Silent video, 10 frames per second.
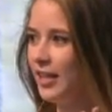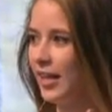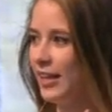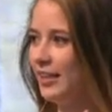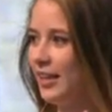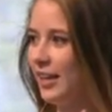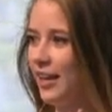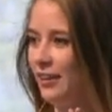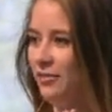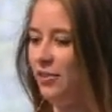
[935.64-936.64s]
Like,
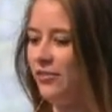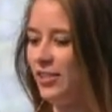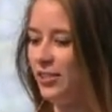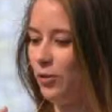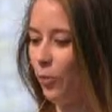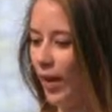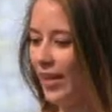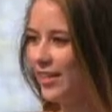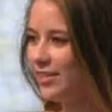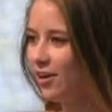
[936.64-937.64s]
I don't know if it's the
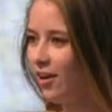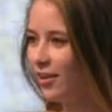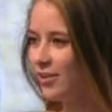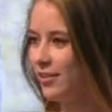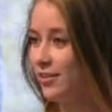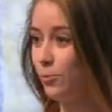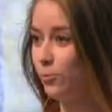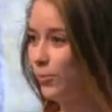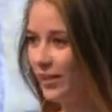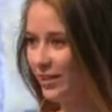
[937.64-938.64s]
way he talks, because it's
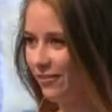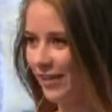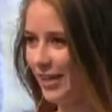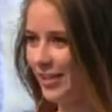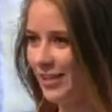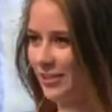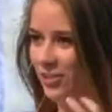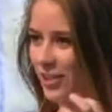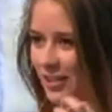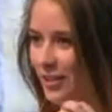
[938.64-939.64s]
really funny, because he
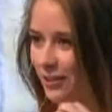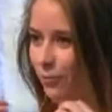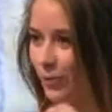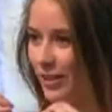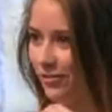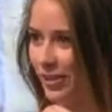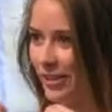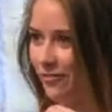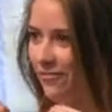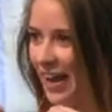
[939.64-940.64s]
just gets like really,
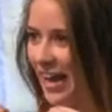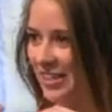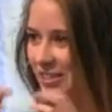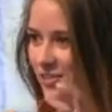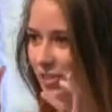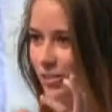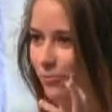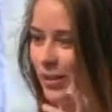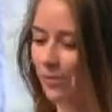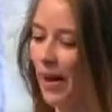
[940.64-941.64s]
really fast and just
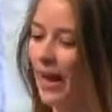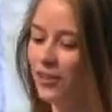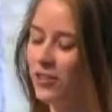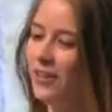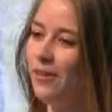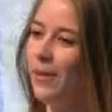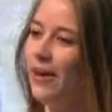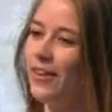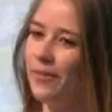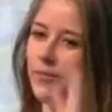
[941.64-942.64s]
really passionate
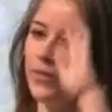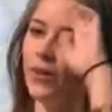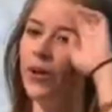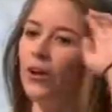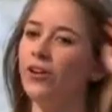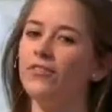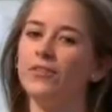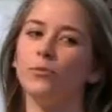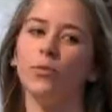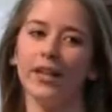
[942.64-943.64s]
about it, or
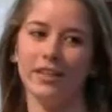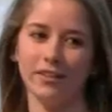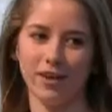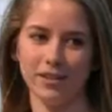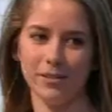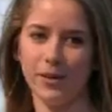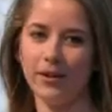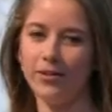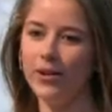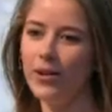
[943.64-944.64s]
if it's what he talks
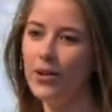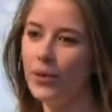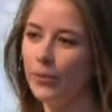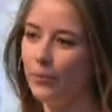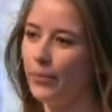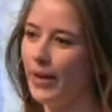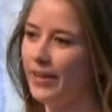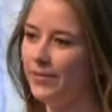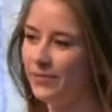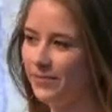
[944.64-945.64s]
about.
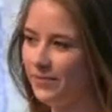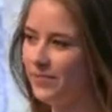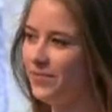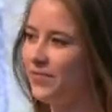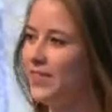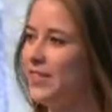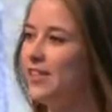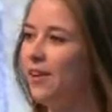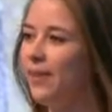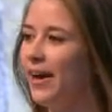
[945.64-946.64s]
But
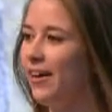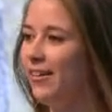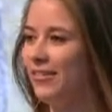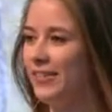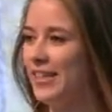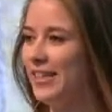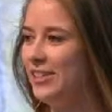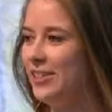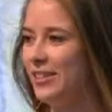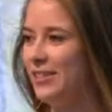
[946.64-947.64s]
somehow
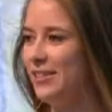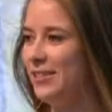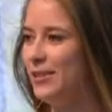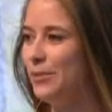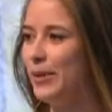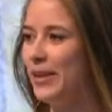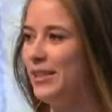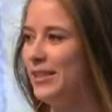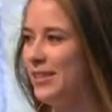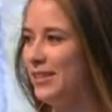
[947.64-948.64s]
he just
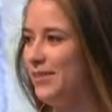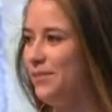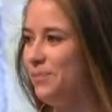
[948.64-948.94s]
speaks